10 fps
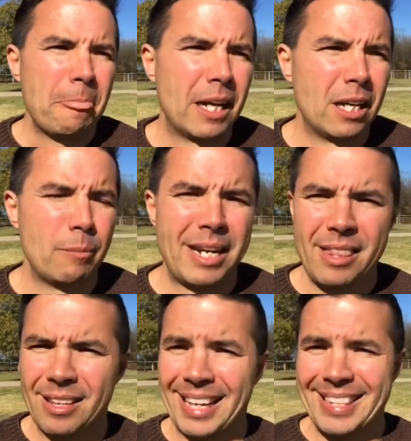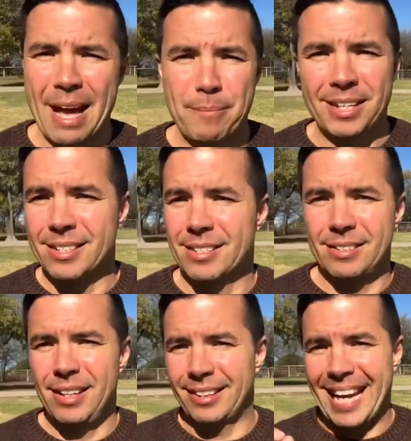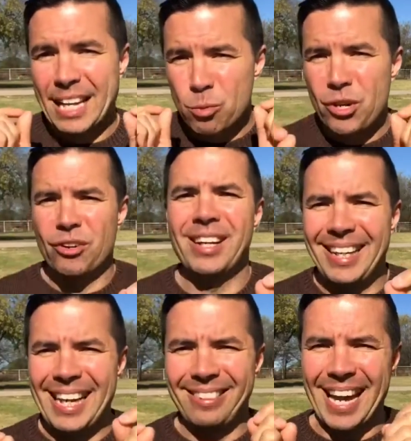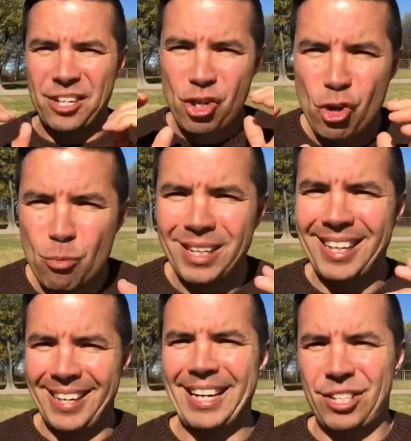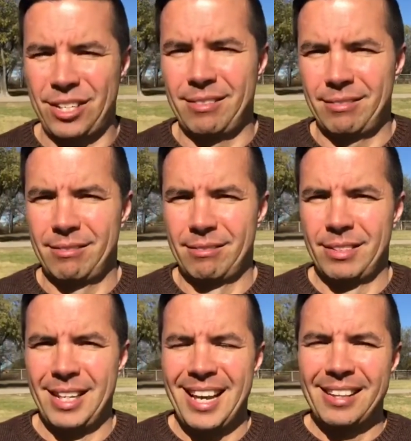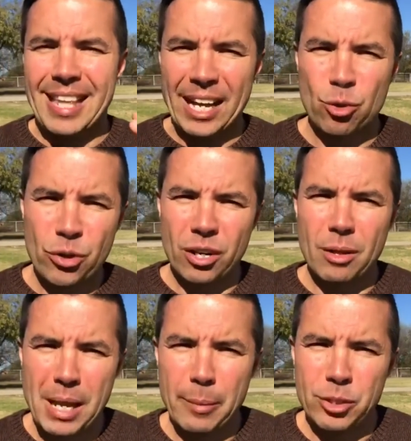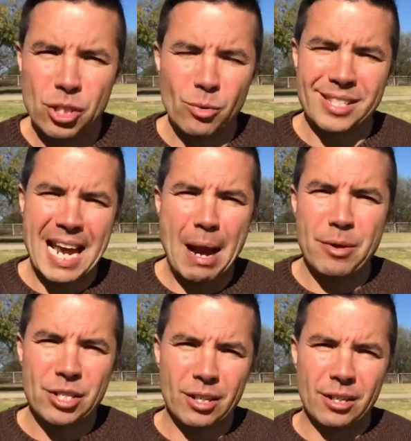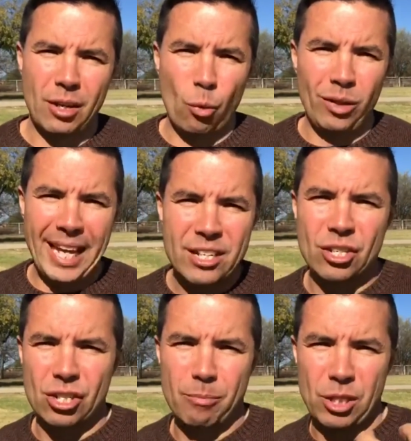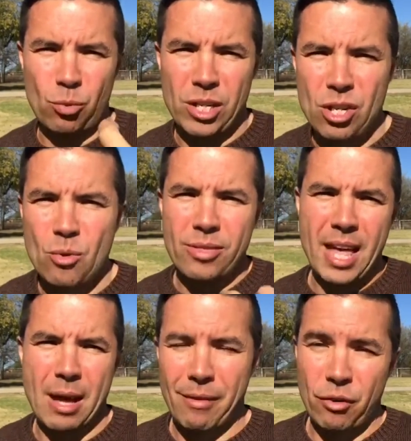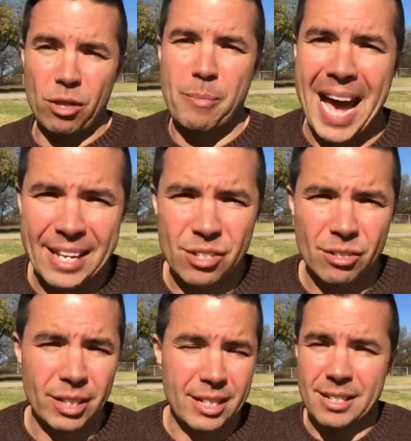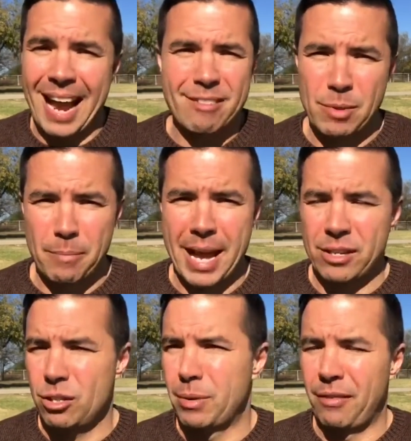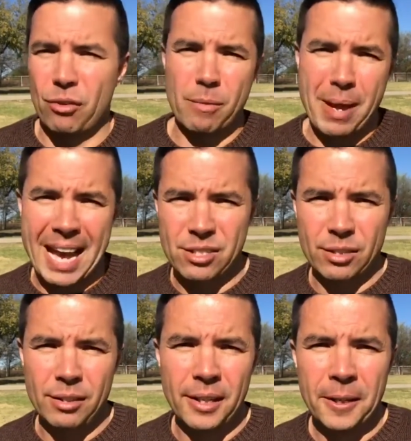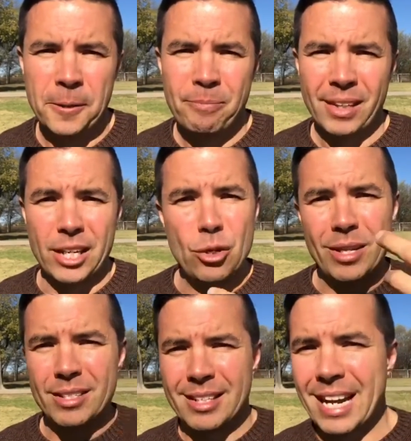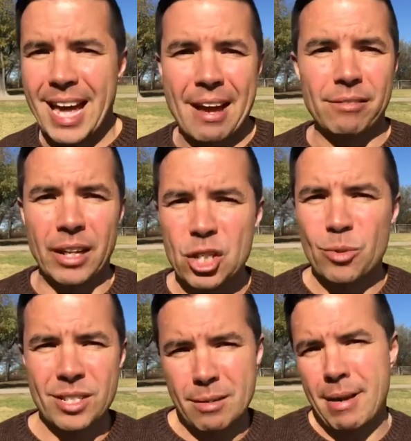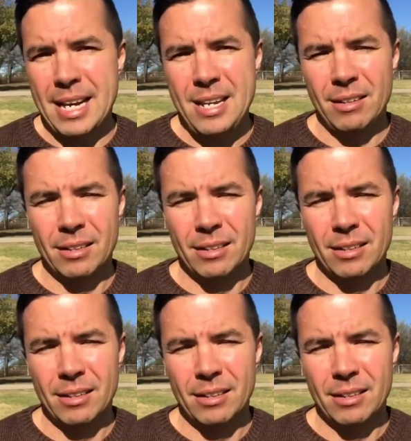anything like that. Because look, that's where you're going to get that human connection. That's where you're going to be able to establish a relationship between you and them. If you're the pastor, it doesn't have to be the pastor, but if you're the pastor and you can sit down and have lunch with somebody,